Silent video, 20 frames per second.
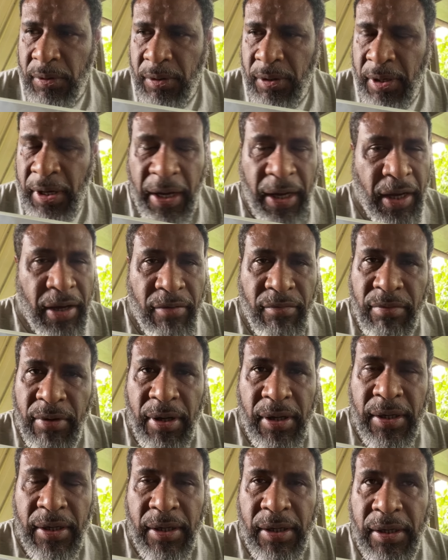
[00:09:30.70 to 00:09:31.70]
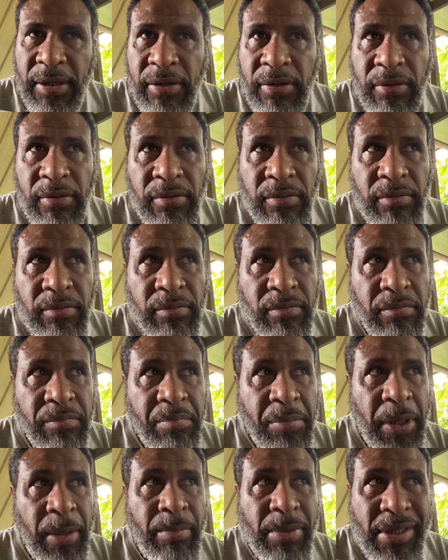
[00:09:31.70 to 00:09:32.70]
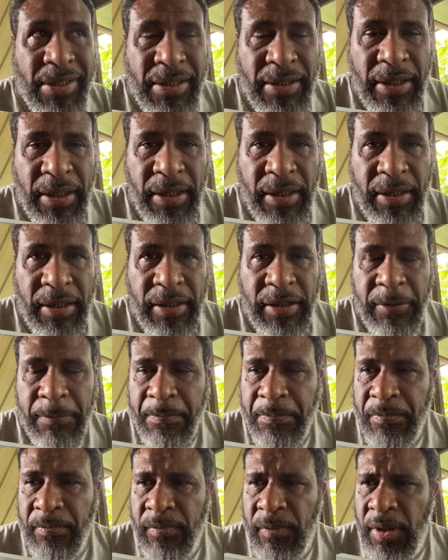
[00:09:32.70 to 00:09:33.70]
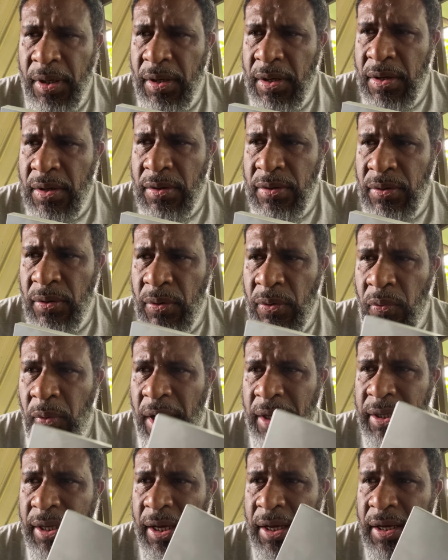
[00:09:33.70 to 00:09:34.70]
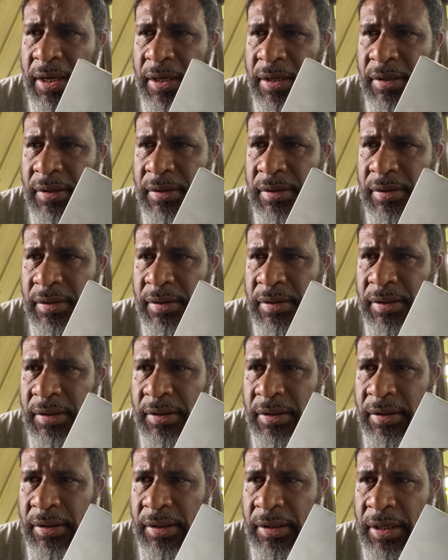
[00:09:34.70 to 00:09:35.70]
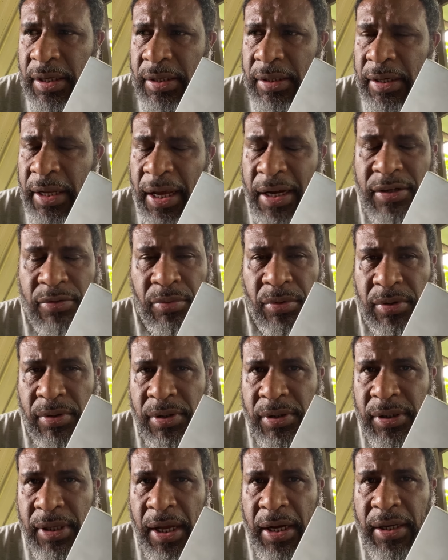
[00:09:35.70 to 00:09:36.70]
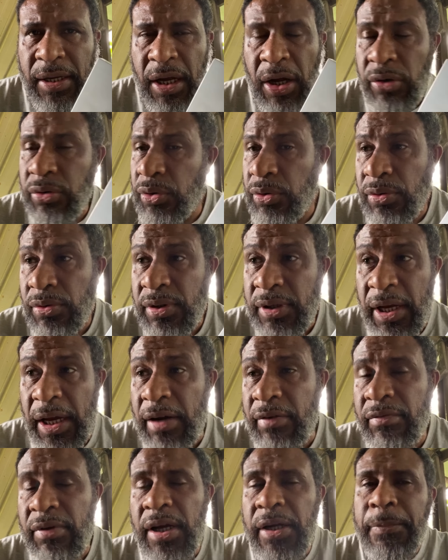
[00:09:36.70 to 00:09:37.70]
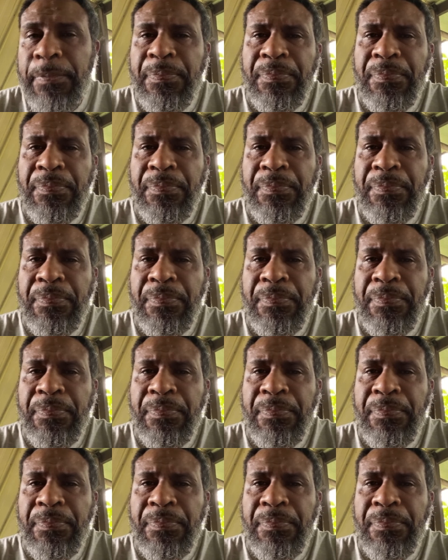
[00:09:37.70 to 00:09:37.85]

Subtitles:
Canva, Publisher. So what I did next was study how to use Canva.